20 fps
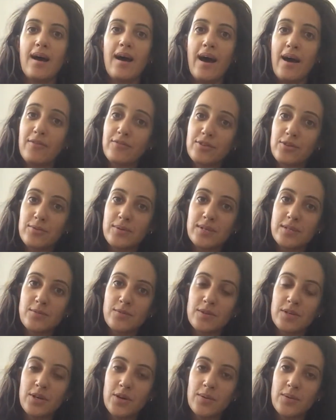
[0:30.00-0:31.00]
Afterwards,
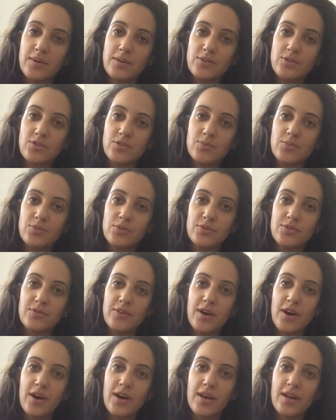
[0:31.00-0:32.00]
we're going to move
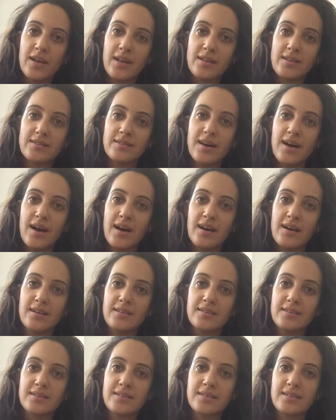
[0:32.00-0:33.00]
on and
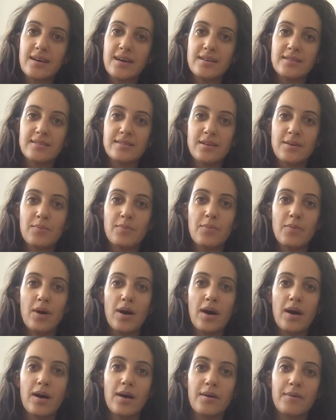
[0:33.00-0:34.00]
discuss some
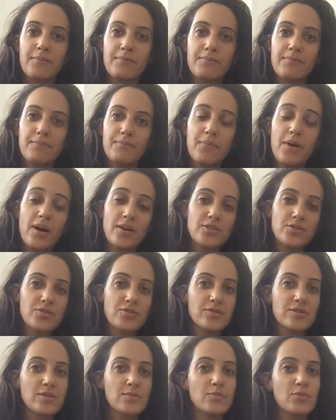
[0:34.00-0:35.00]

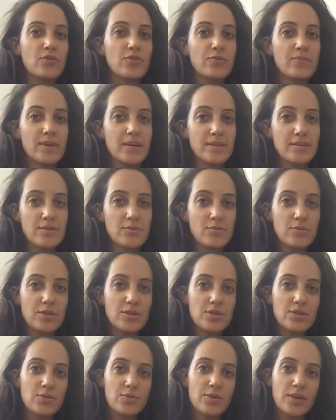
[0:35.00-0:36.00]
postures and movements
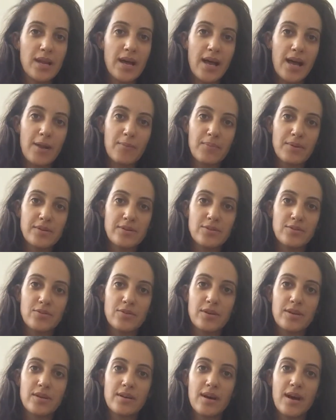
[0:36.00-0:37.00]
which will help us
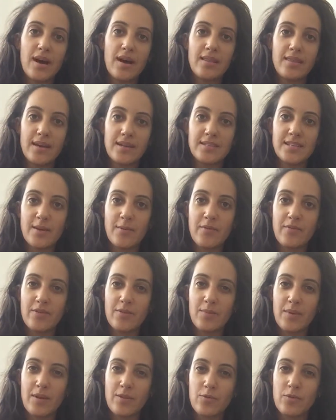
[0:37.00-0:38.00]
during that time of the
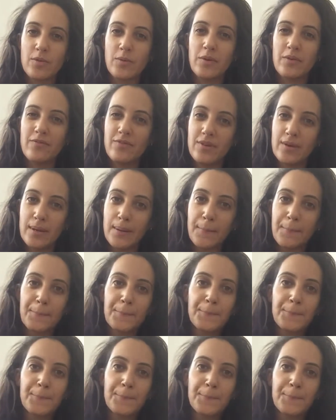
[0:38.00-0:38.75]
month where we feel